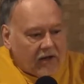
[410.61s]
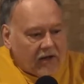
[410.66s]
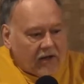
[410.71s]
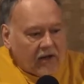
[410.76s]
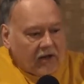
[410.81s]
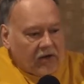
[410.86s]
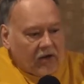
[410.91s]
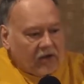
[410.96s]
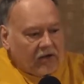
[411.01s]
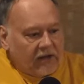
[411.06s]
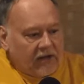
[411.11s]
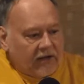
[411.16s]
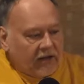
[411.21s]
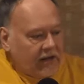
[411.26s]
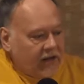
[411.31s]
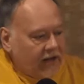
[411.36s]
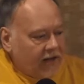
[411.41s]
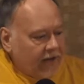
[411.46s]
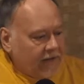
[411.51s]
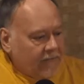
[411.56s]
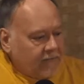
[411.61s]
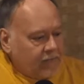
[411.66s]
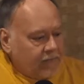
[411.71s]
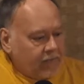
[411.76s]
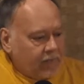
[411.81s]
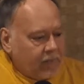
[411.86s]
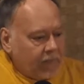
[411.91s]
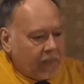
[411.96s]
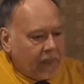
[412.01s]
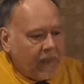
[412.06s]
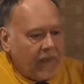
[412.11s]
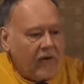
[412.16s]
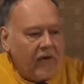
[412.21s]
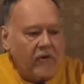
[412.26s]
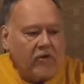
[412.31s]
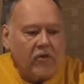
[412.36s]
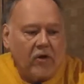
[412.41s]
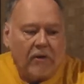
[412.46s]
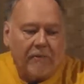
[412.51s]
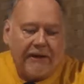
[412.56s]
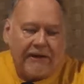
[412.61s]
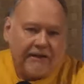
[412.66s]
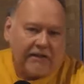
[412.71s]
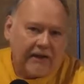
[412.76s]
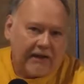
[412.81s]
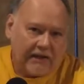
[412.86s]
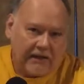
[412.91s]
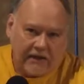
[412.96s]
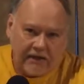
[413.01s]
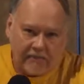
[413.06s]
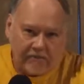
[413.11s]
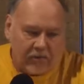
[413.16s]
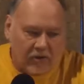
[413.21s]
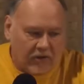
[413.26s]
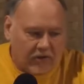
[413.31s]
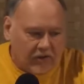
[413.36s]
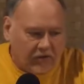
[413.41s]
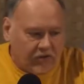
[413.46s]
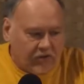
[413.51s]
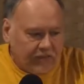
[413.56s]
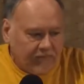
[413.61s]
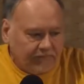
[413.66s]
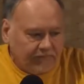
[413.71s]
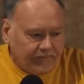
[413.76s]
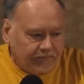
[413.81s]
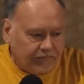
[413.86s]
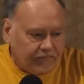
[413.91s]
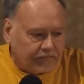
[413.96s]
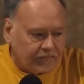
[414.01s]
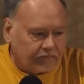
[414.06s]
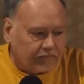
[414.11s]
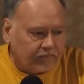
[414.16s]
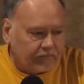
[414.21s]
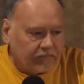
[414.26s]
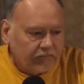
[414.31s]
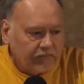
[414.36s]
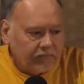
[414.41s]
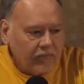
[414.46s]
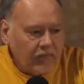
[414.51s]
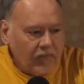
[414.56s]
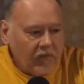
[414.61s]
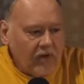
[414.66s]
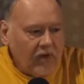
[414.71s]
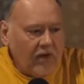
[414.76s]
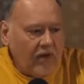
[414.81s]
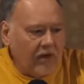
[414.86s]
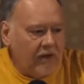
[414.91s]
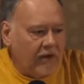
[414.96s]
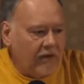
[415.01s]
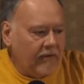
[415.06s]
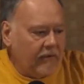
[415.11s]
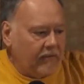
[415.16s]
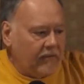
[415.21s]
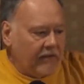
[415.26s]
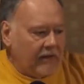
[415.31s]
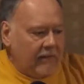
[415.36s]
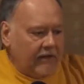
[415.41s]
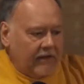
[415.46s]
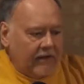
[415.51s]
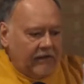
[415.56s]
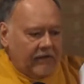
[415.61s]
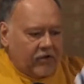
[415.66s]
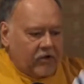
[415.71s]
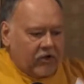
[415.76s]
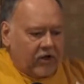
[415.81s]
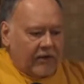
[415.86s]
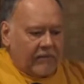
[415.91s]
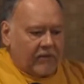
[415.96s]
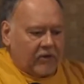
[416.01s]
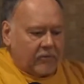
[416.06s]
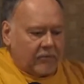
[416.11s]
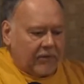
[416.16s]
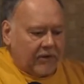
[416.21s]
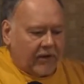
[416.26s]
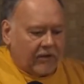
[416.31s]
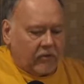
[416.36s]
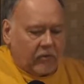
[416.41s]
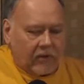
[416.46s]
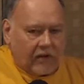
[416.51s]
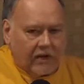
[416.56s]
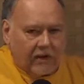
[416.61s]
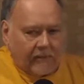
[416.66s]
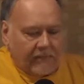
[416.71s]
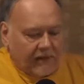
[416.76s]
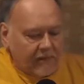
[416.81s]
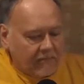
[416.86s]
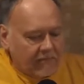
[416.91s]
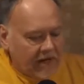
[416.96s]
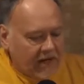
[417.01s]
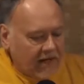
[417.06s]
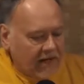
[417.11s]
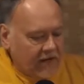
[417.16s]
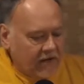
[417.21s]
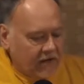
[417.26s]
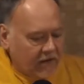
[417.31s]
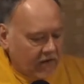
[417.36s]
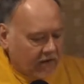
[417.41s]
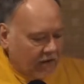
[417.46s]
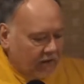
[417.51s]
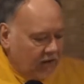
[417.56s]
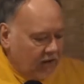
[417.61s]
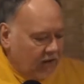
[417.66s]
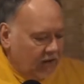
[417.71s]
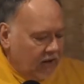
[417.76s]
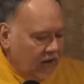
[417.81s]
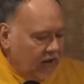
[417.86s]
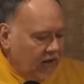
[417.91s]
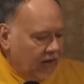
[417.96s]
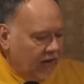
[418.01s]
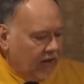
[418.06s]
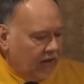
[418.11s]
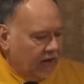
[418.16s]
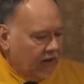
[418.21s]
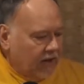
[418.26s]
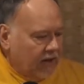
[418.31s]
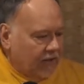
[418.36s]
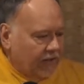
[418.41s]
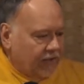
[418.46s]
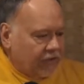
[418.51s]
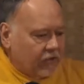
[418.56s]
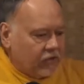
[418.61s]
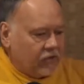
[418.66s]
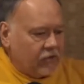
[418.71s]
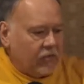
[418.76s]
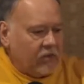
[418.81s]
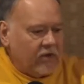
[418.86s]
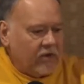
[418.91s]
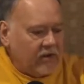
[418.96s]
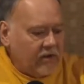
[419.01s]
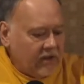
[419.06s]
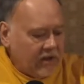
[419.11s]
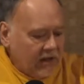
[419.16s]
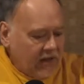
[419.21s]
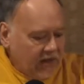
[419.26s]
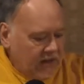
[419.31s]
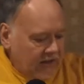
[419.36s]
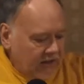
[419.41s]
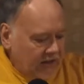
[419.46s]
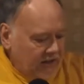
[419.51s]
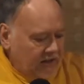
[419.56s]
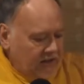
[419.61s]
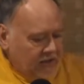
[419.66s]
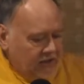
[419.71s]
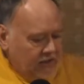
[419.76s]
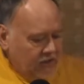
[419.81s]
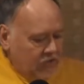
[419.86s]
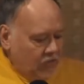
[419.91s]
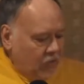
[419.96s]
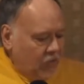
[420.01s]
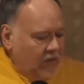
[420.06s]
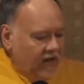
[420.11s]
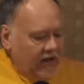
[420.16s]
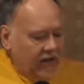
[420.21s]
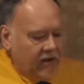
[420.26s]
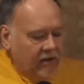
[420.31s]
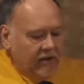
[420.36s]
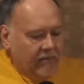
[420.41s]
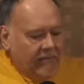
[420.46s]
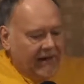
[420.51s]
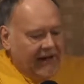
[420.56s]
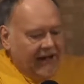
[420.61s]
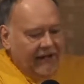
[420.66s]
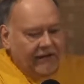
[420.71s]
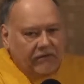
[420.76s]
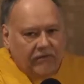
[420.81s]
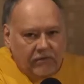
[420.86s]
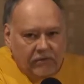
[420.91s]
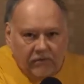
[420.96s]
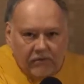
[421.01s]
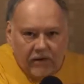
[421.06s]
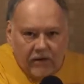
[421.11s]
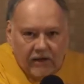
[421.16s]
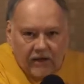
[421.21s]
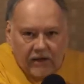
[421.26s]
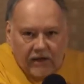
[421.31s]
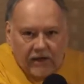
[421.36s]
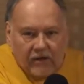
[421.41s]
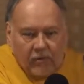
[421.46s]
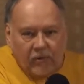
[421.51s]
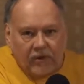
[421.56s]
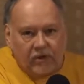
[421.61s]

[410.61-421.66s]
Along that line, talking about technique books, uh, i want to give a shameless plug to a couple of mine here. Uh, the first one is Winning on the Mat. We